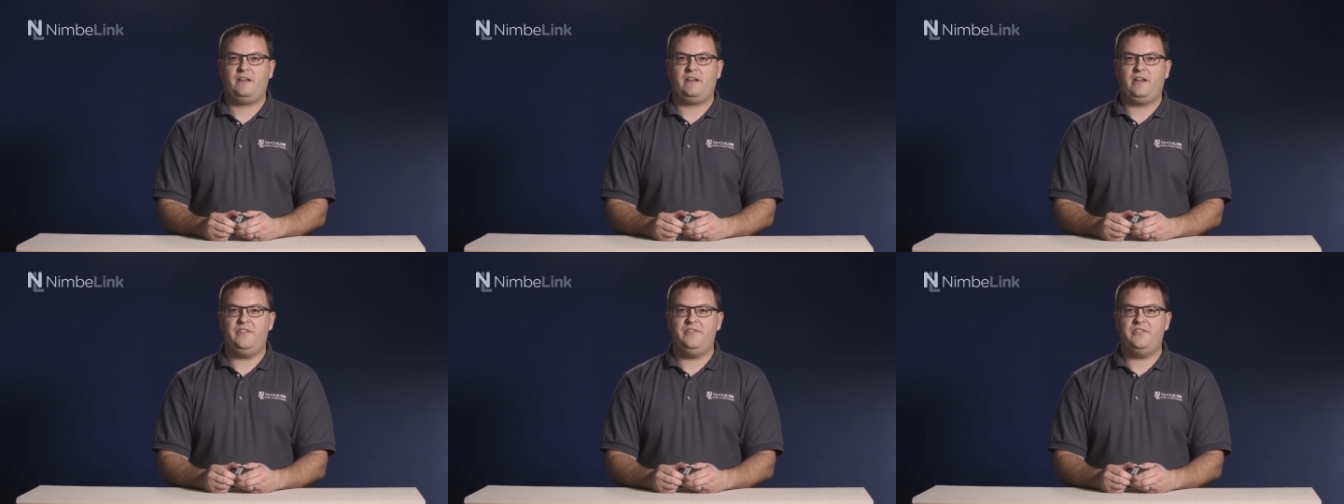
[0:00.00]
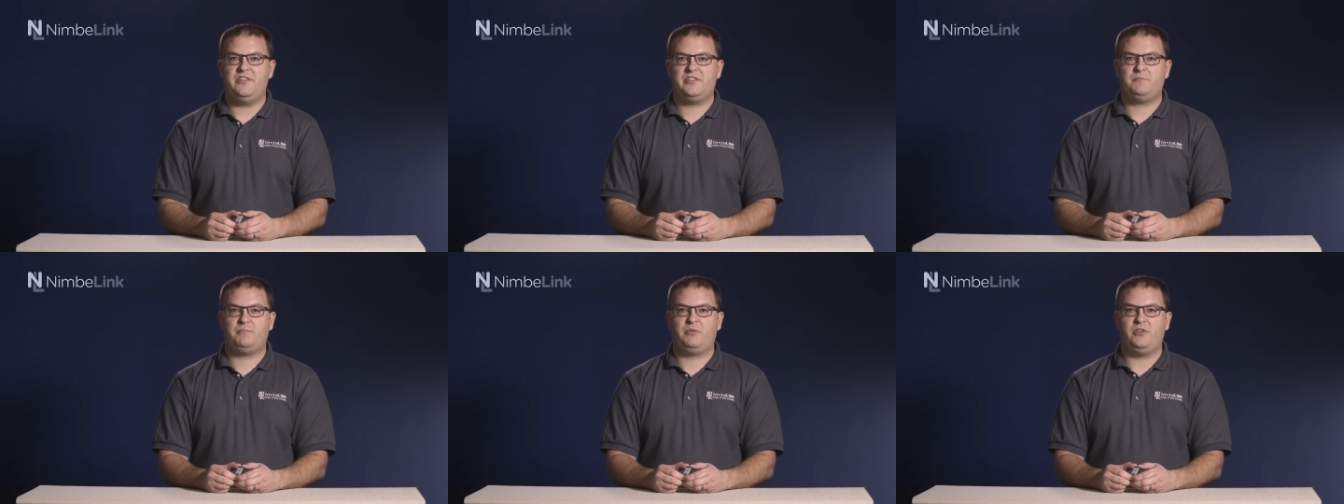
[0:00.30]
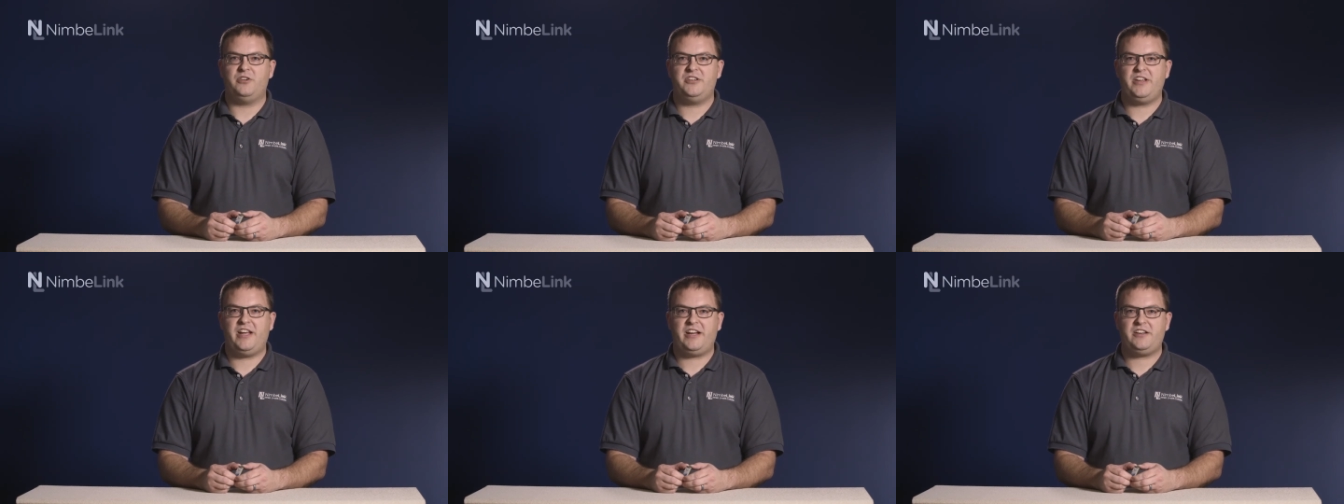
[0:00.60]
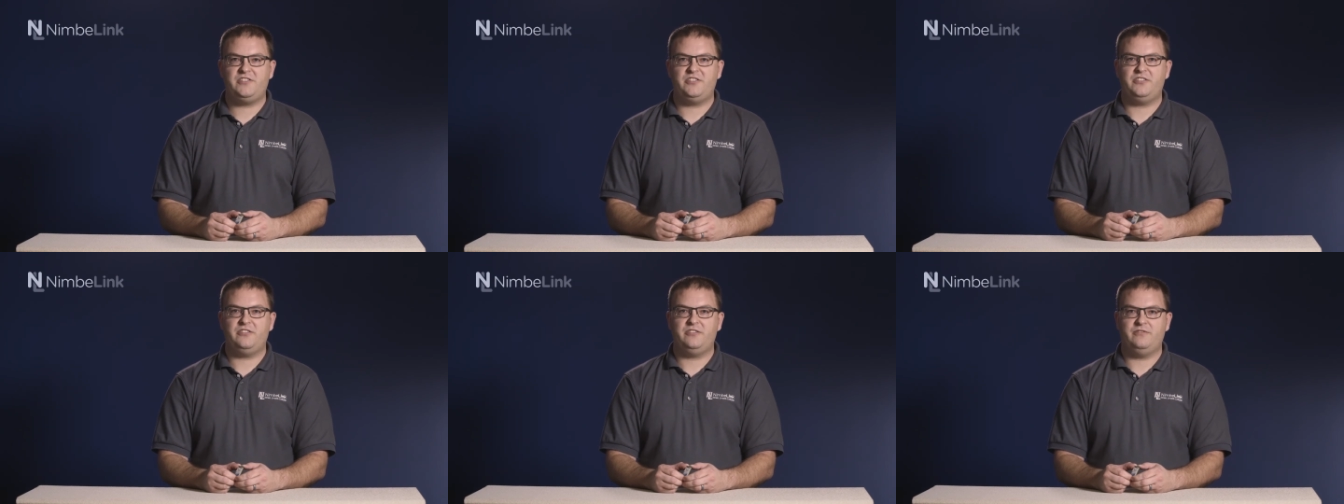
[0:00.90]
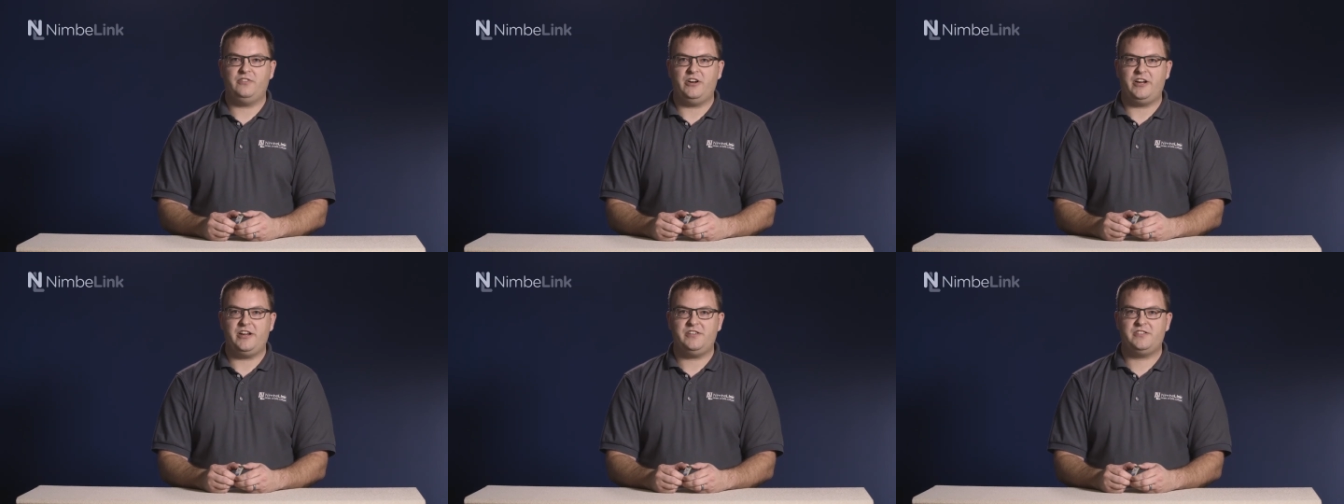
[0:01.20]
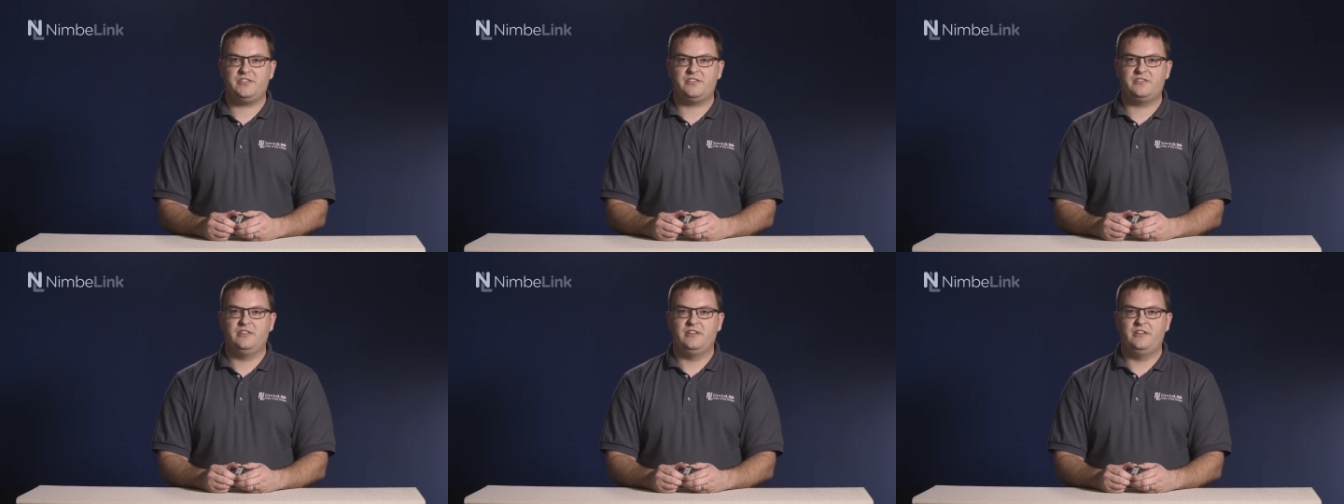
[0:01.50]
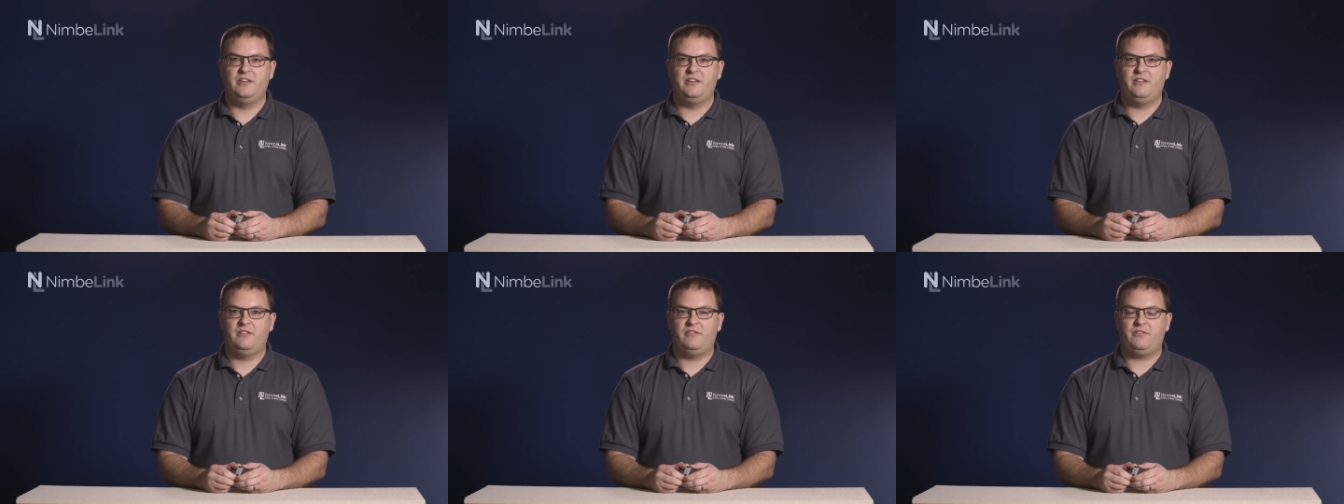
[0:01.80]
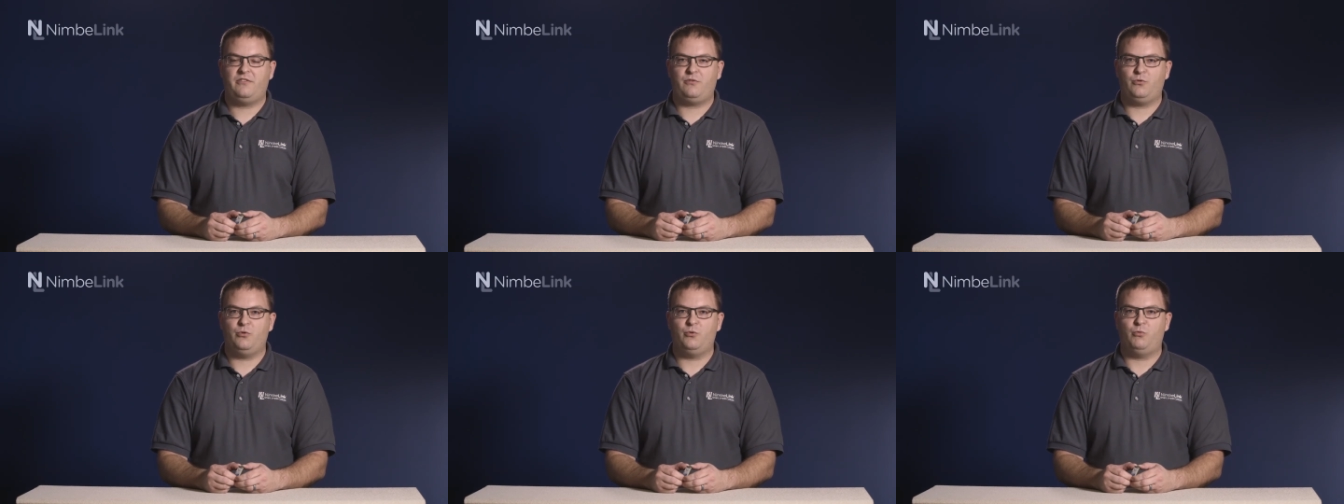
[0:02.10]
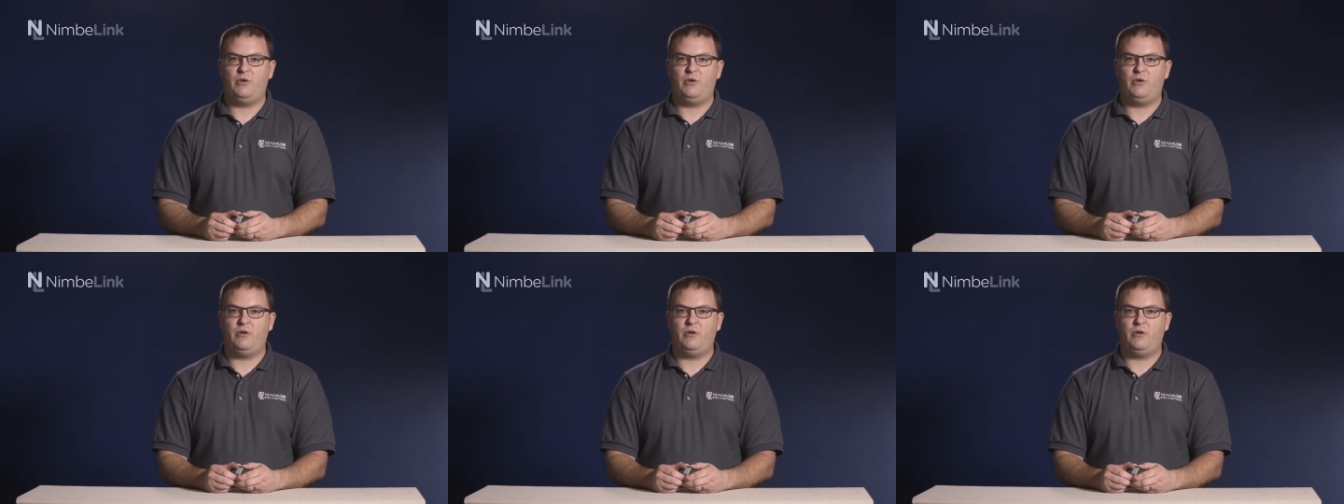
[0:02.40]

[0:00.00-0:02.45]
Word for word: and this protects your device through